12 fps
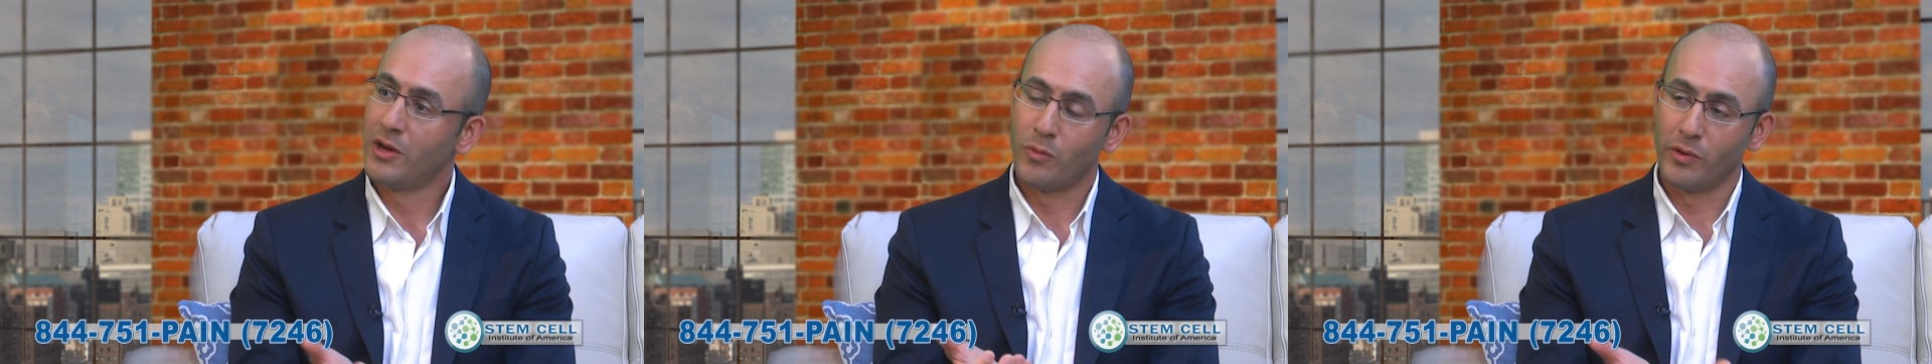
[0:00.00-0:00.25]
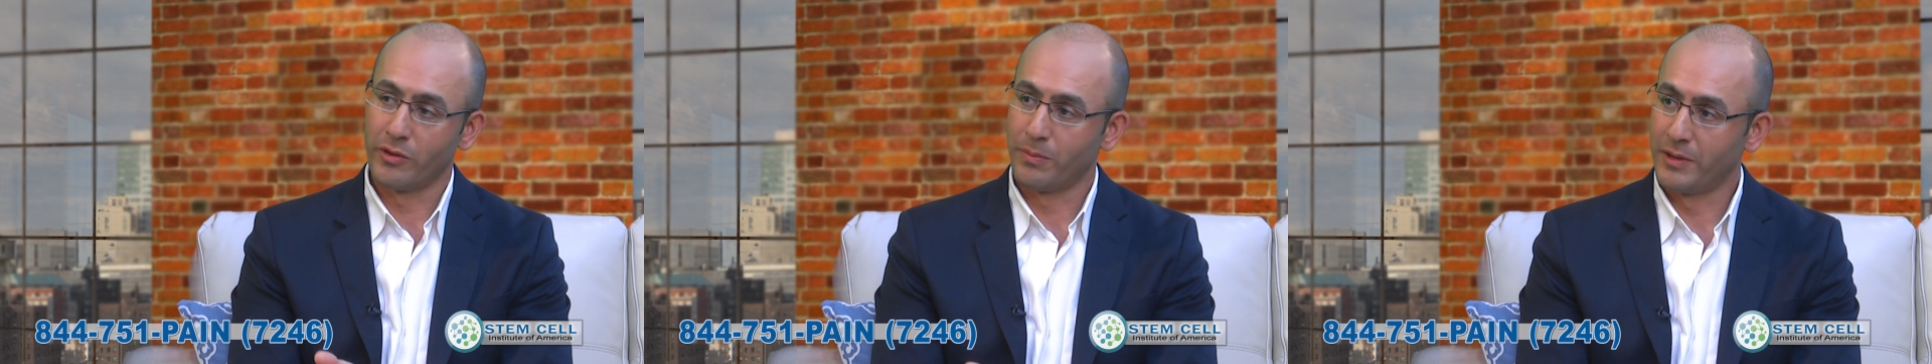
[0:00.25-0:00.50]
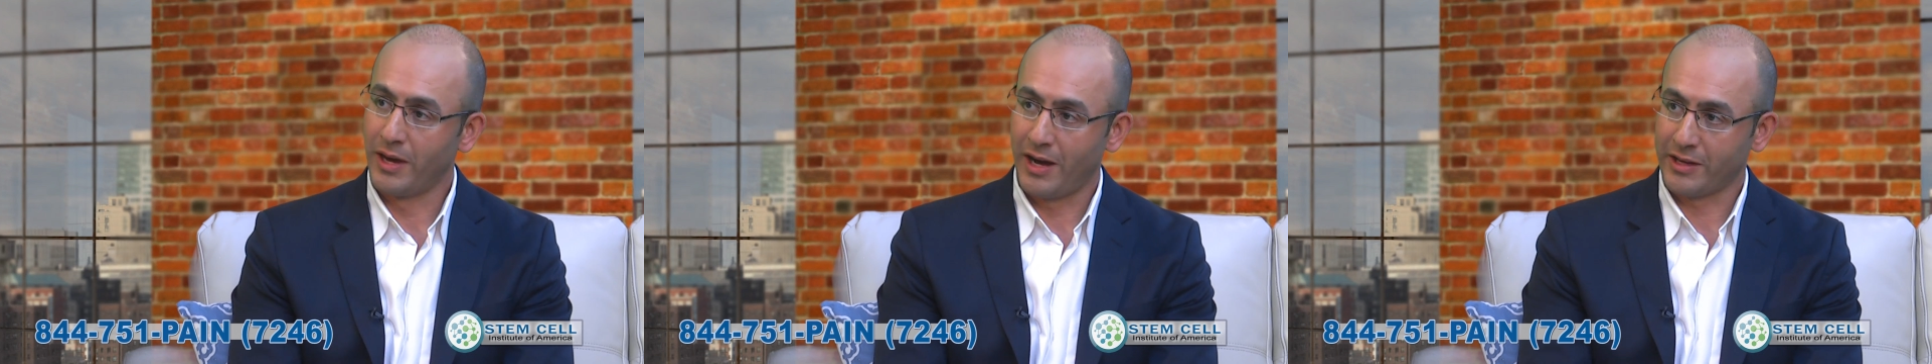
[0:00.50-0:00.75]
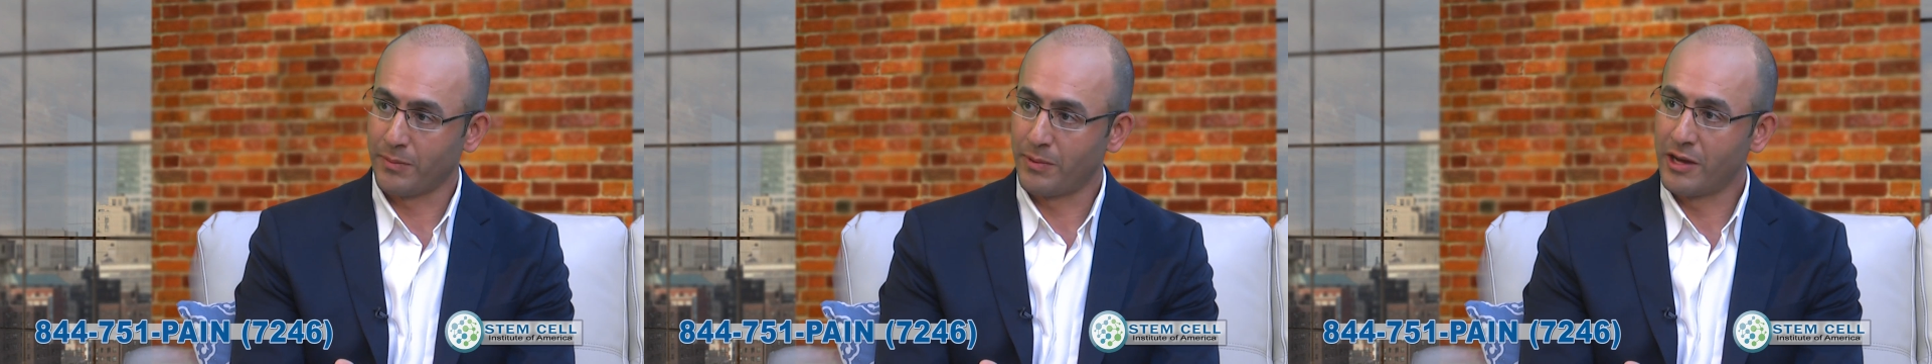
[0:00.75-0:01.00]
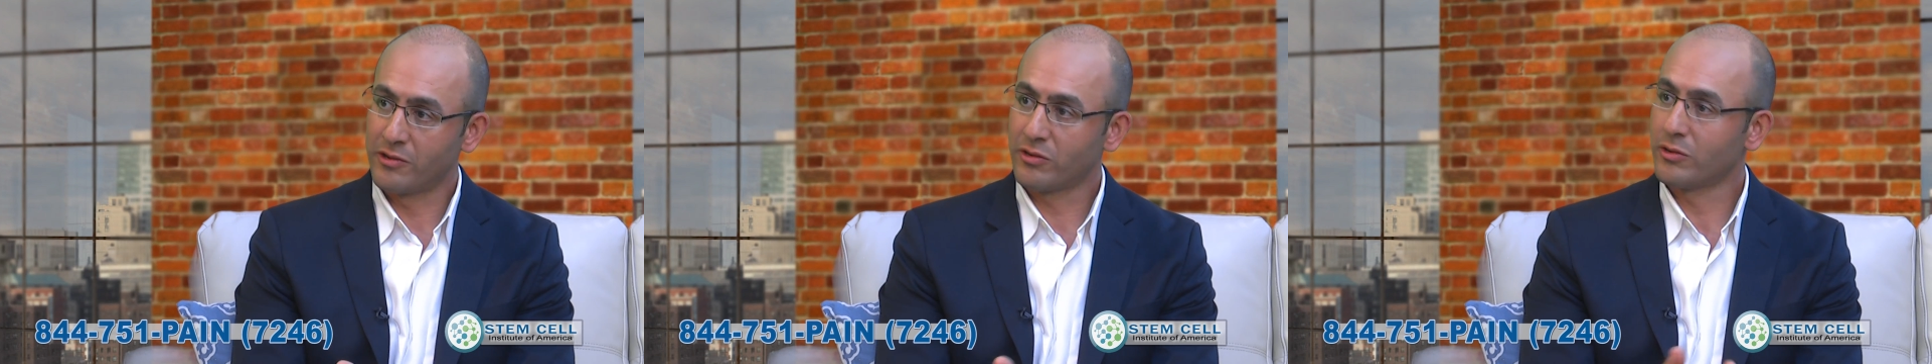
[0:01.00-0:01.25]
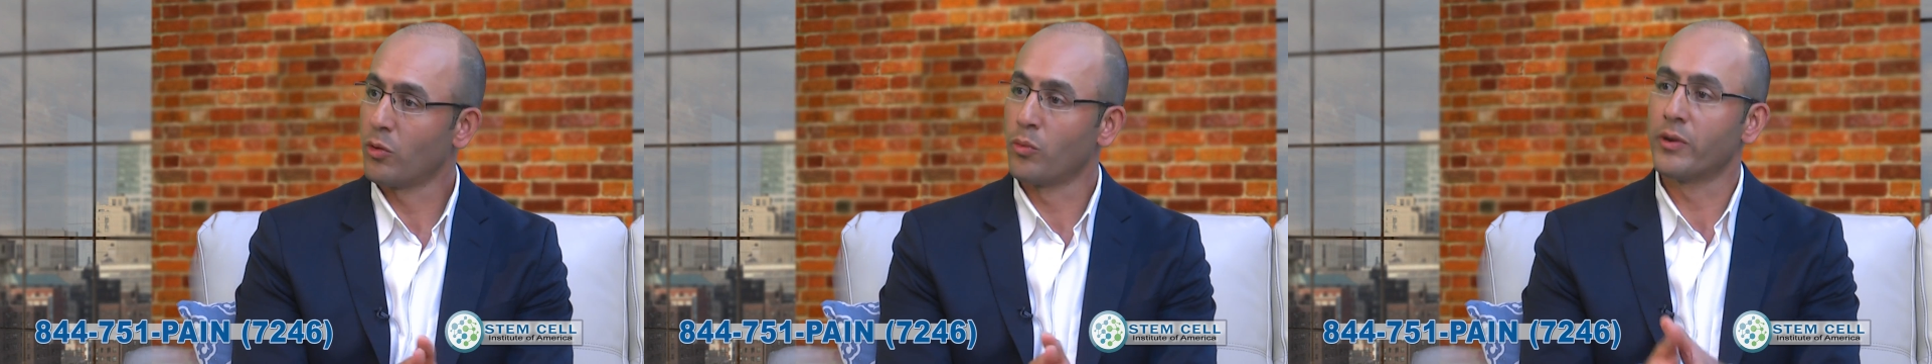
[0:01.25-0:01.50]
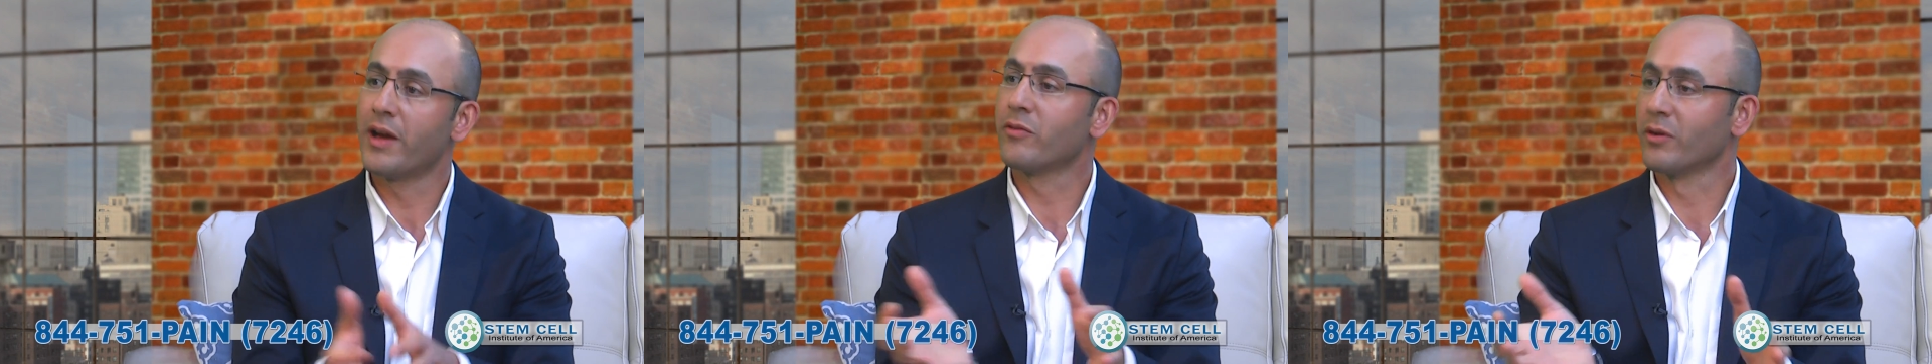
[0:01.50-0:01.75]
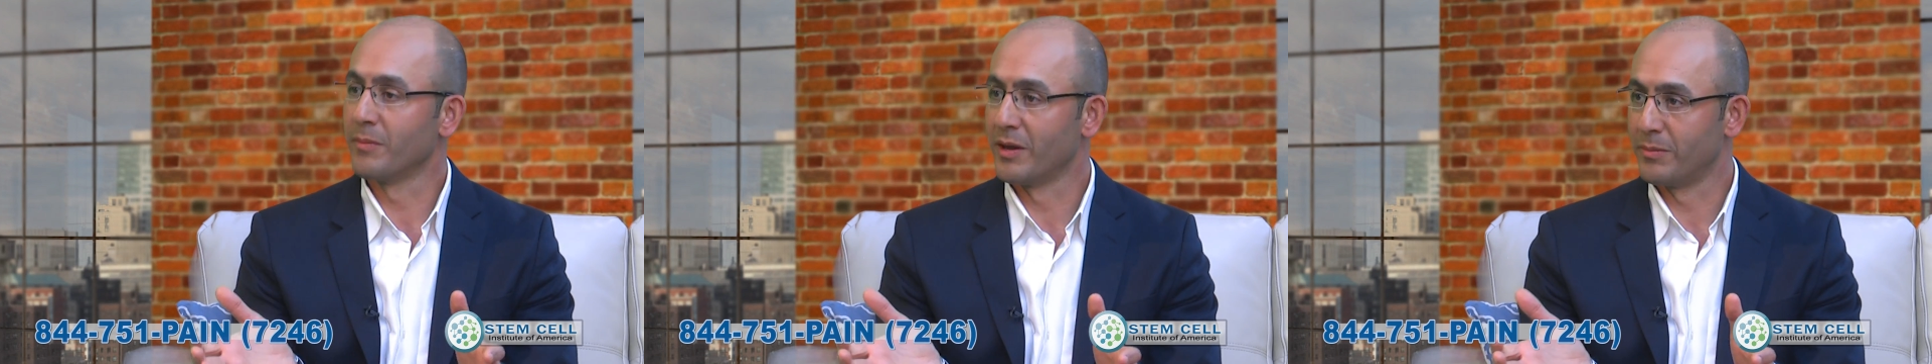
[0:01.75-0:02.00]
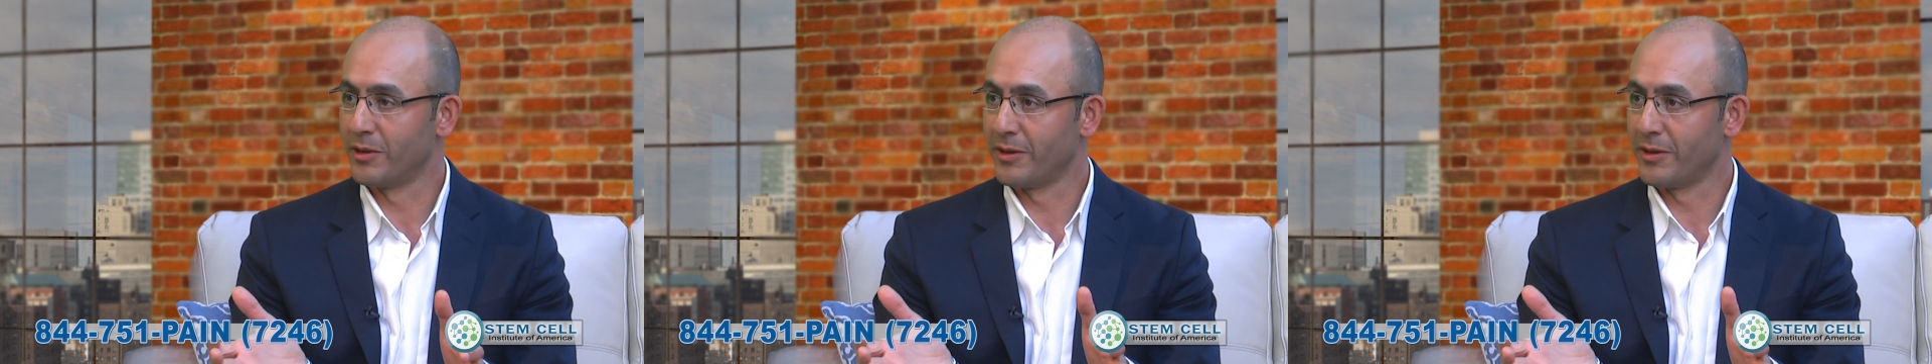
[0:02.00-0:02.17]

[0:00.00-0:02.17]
whether it be occupation or whatever it may be.